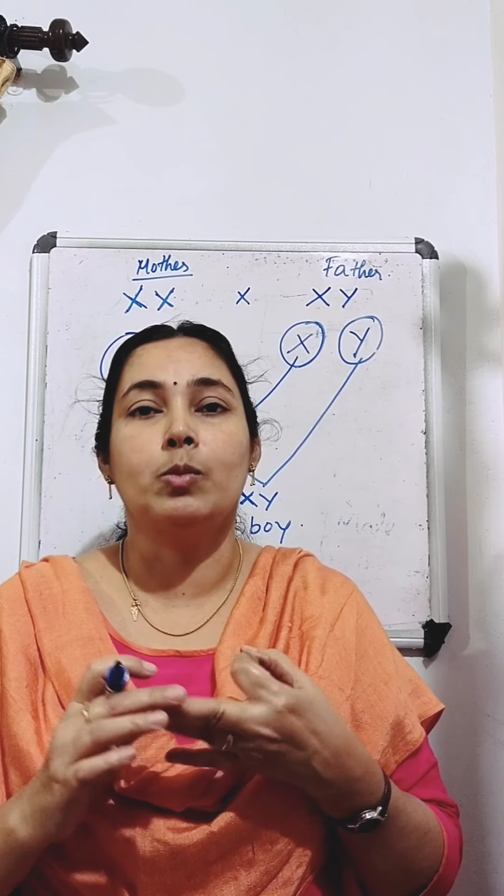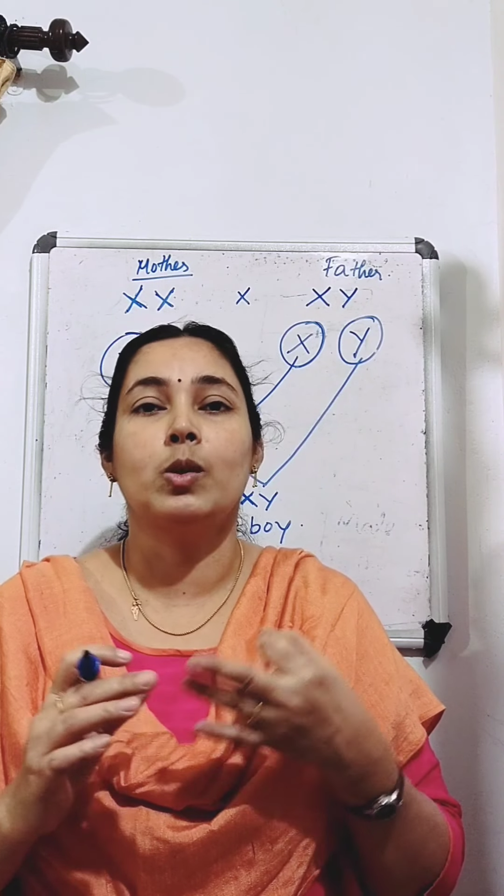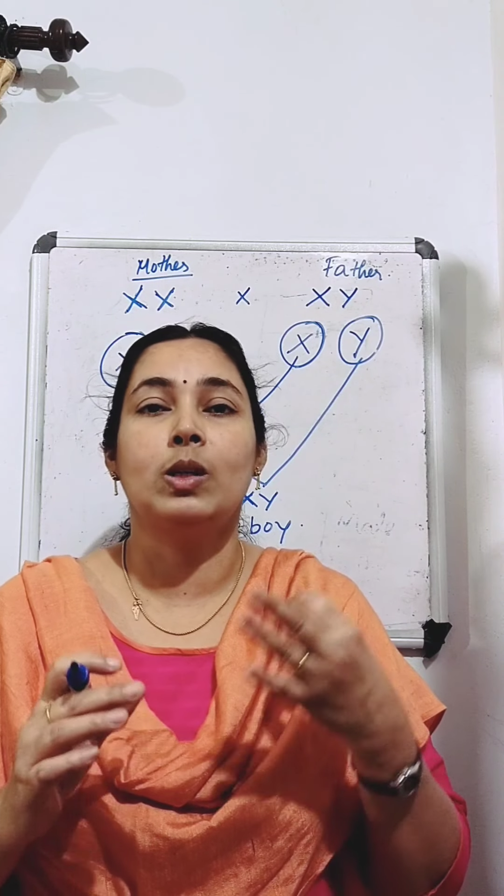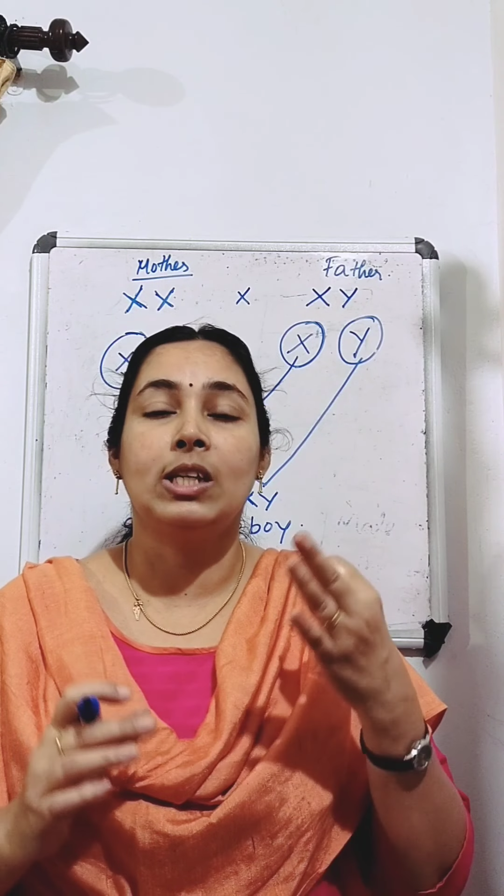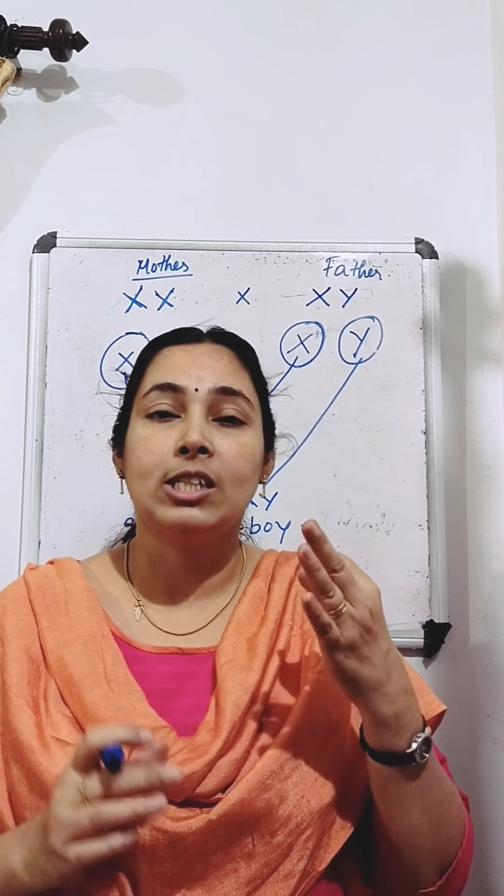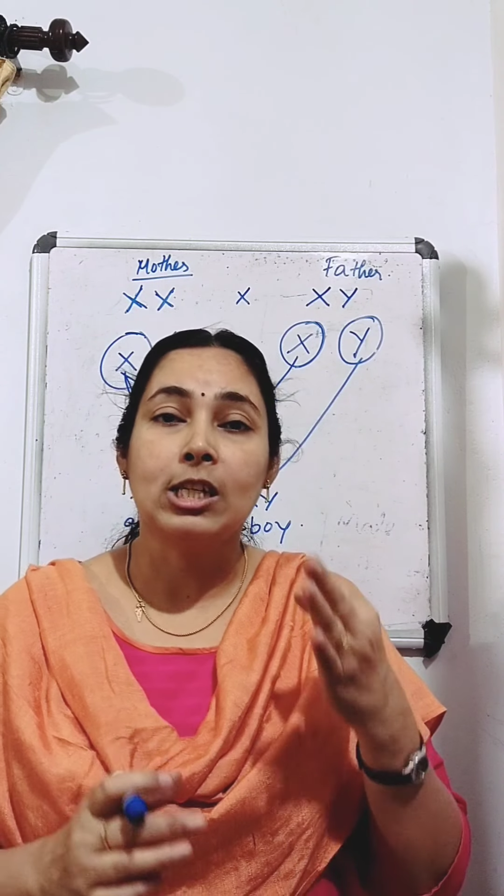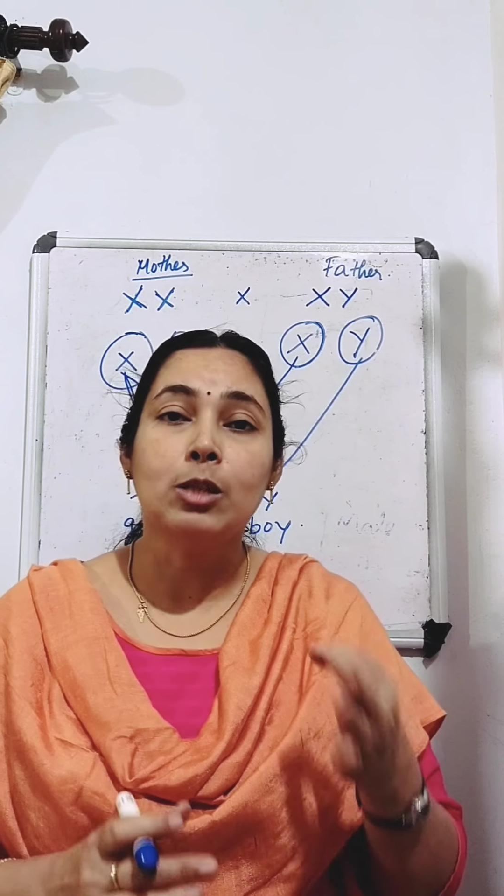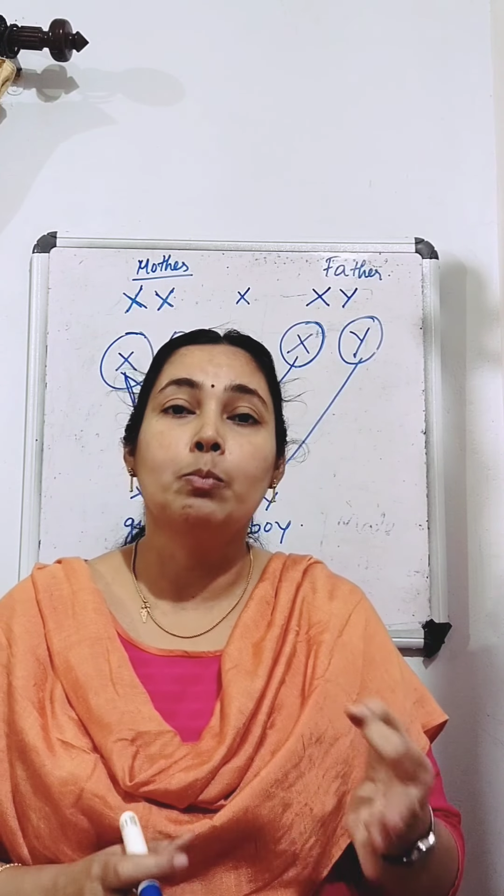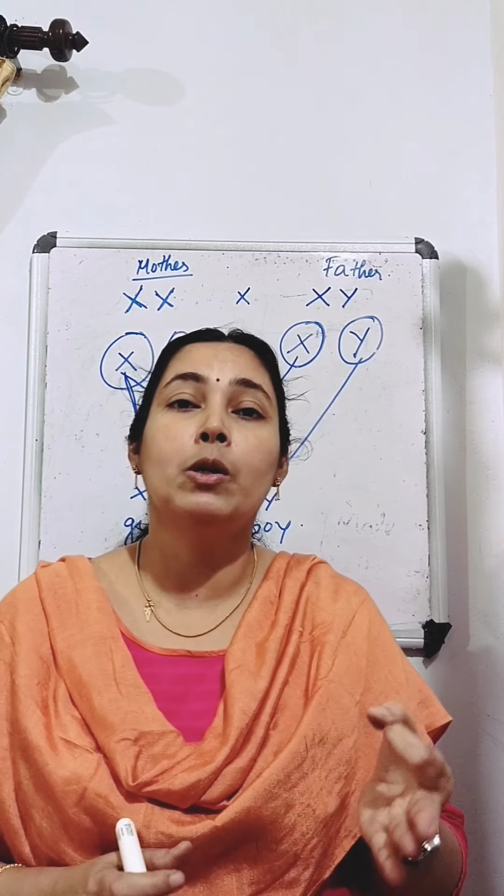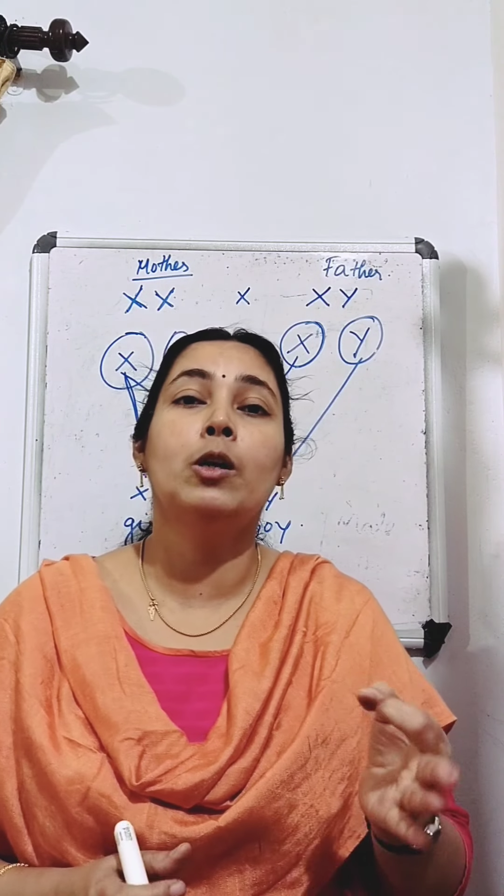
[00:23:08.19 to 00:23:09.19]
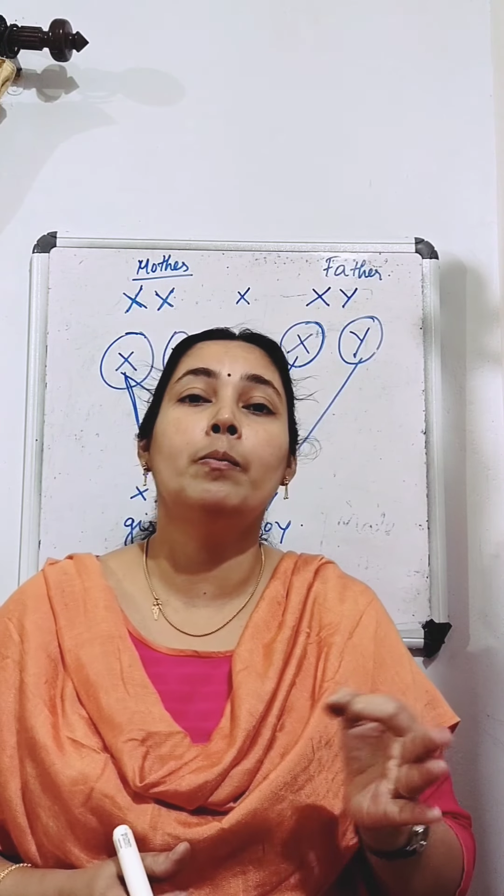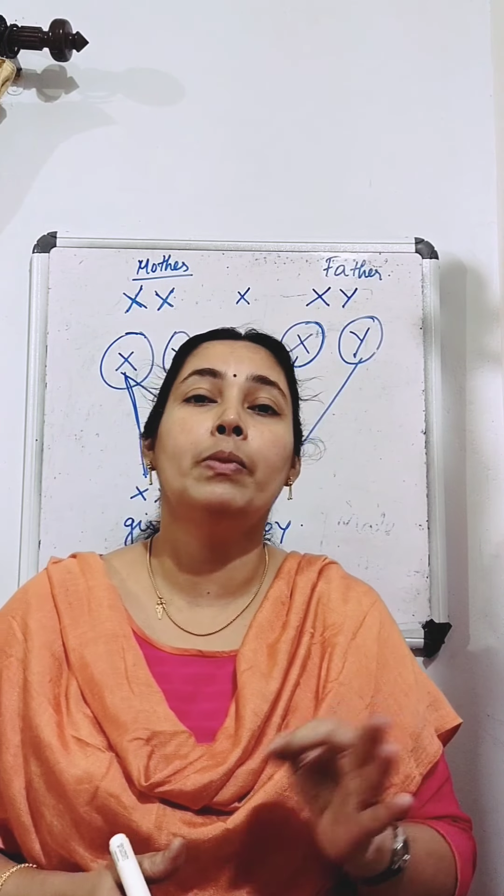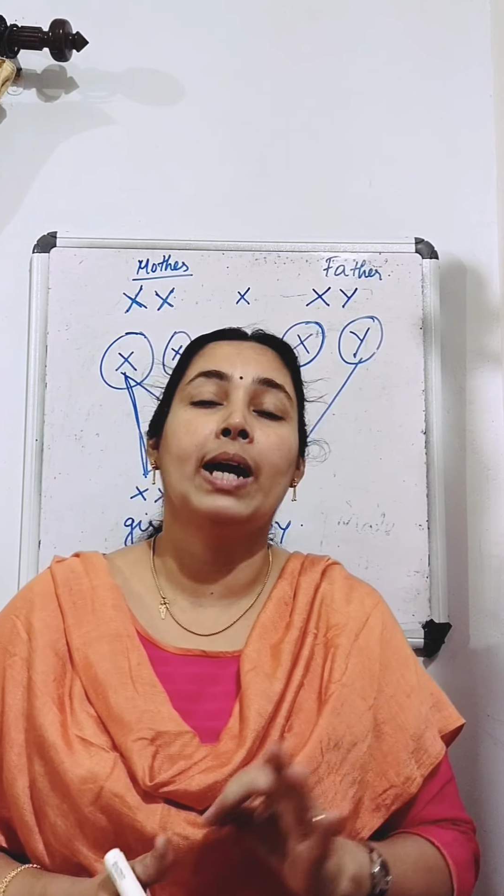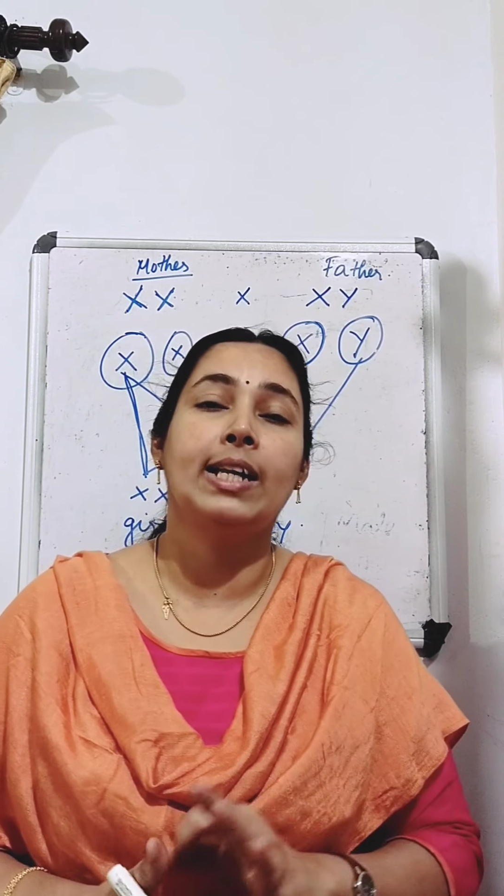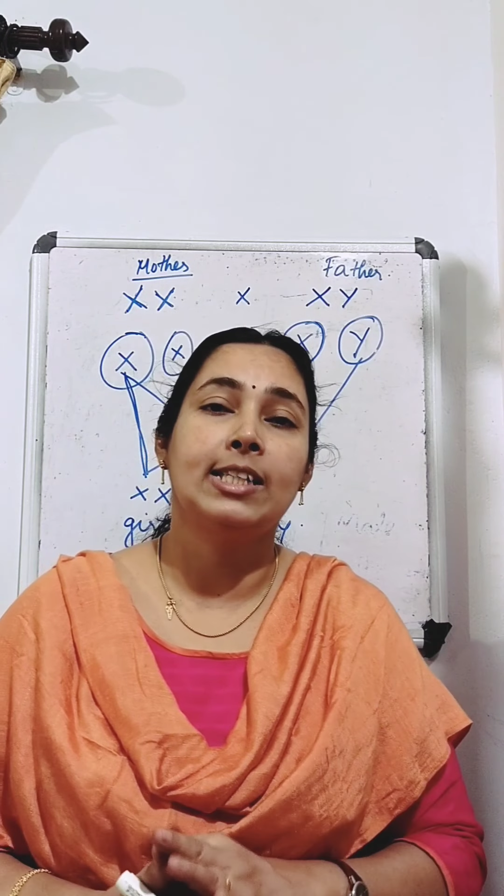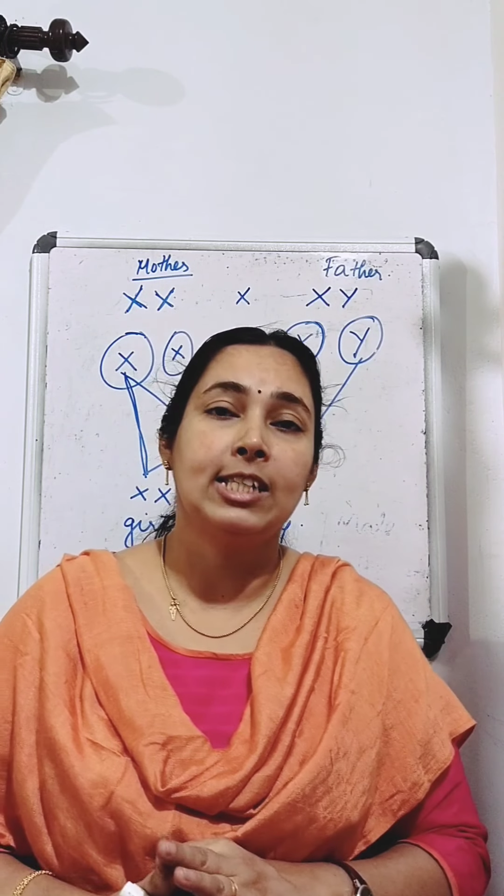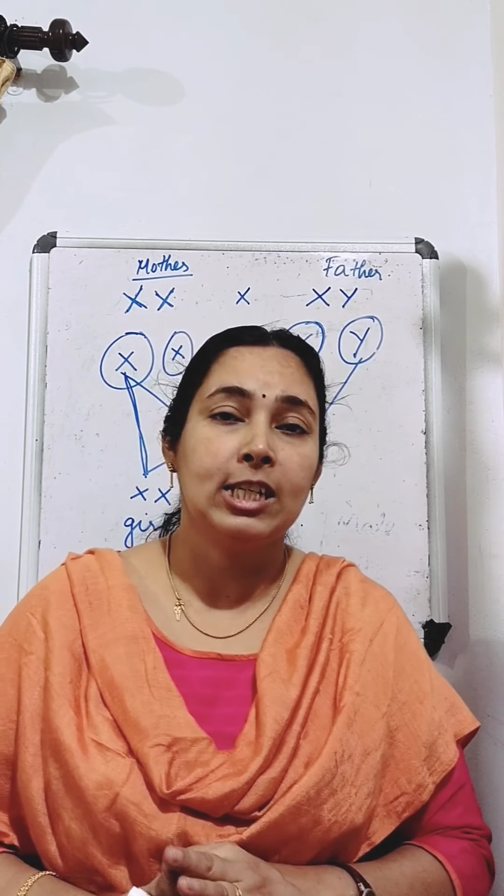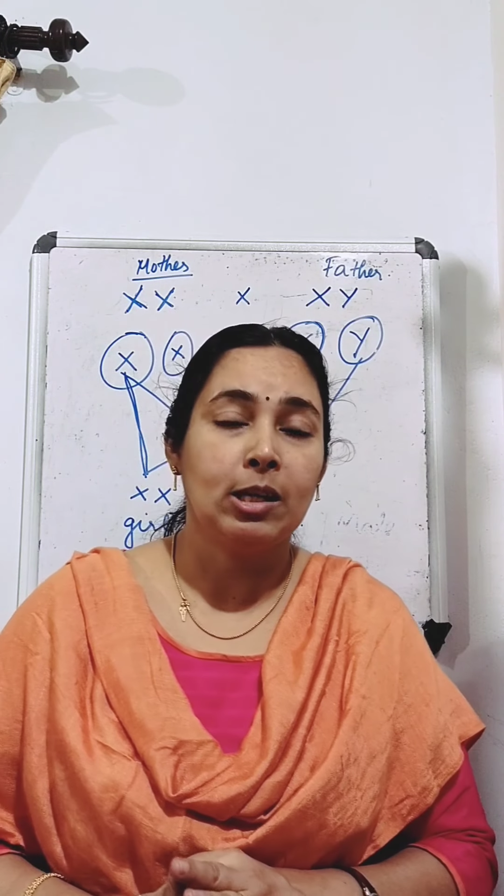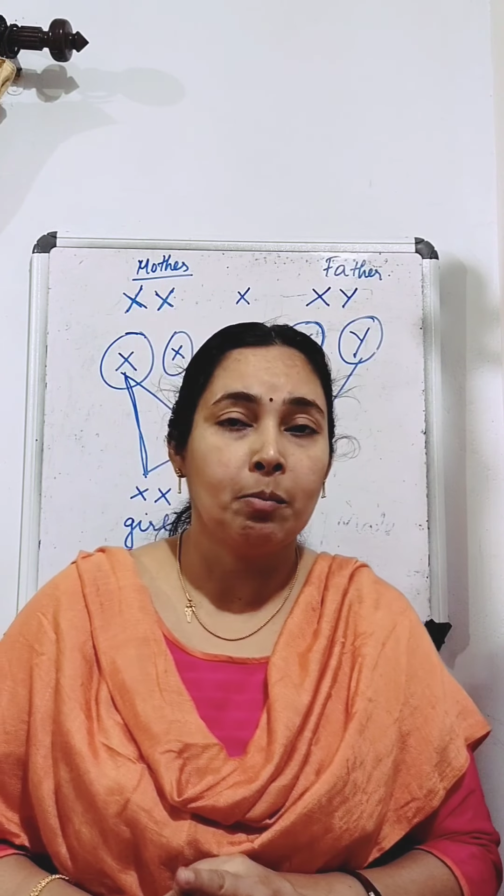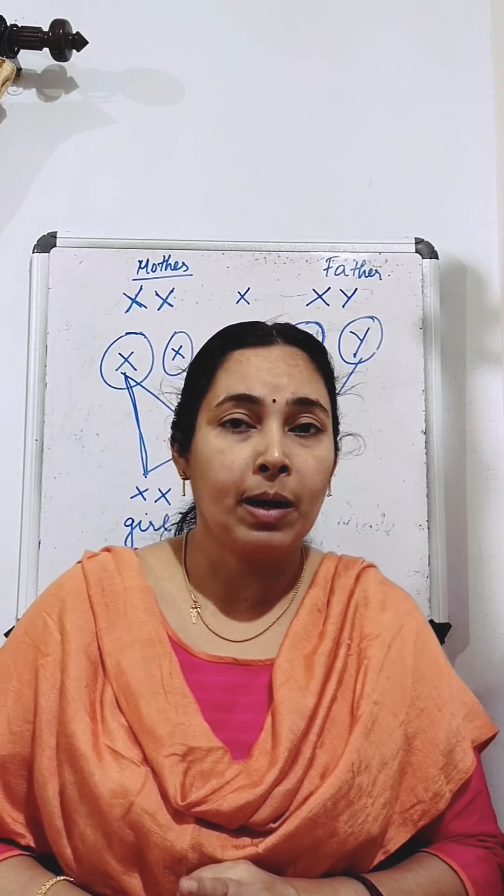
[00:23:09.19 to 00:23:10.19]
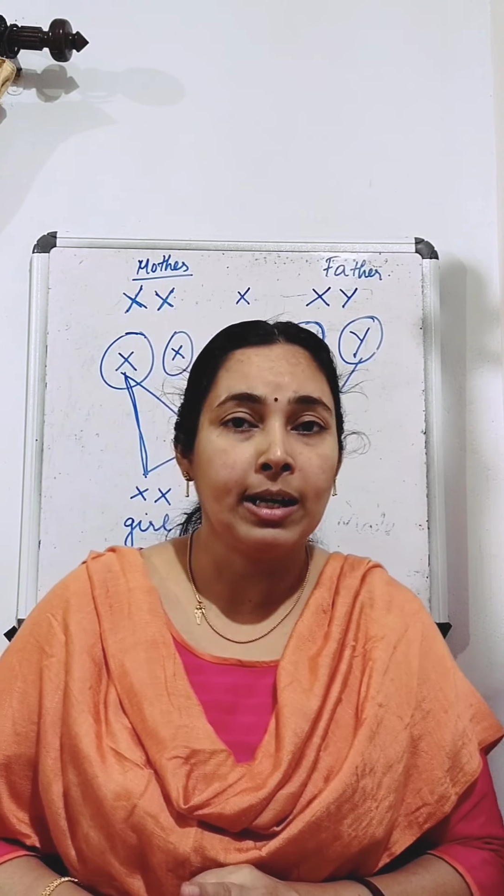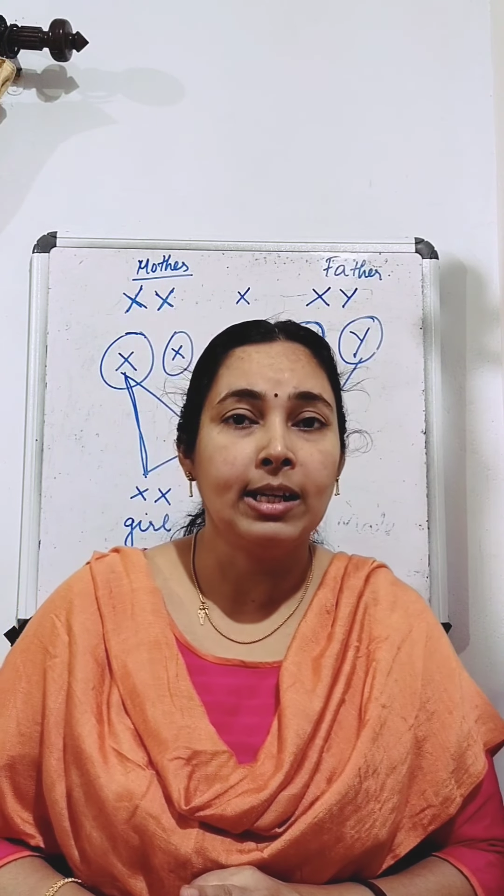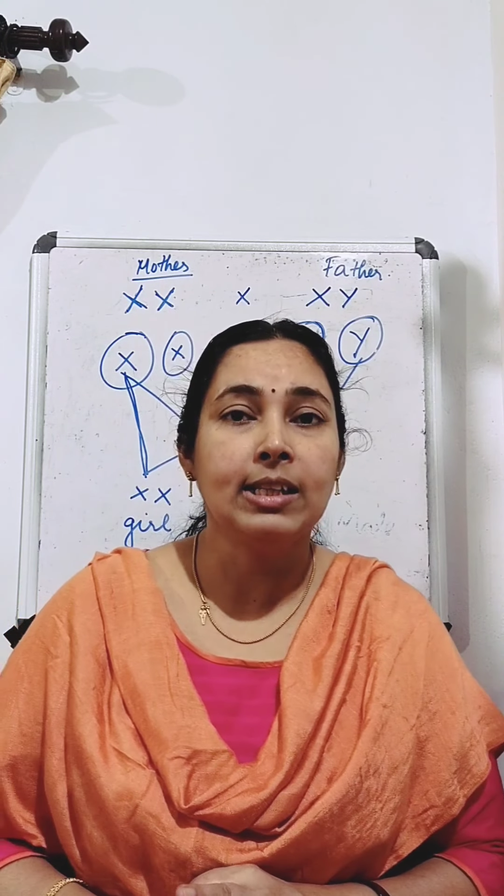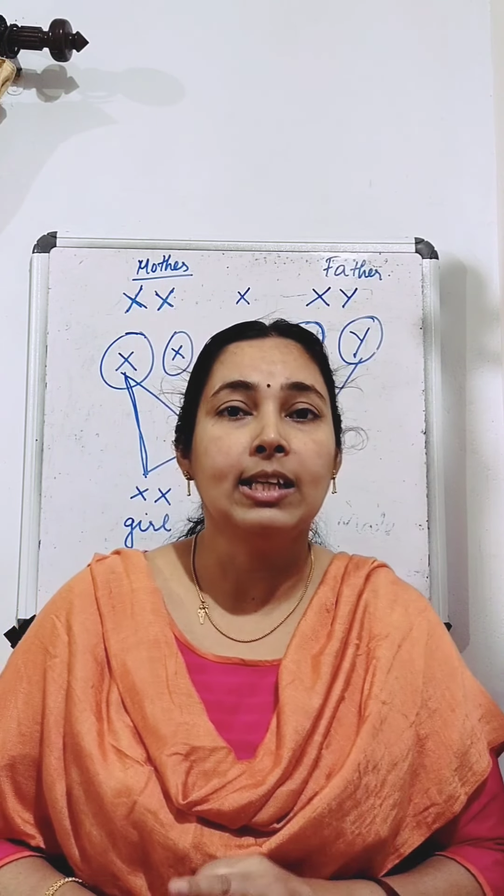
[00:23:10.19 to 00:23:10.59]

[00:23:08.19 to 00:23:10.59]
So it is the sperm that is determining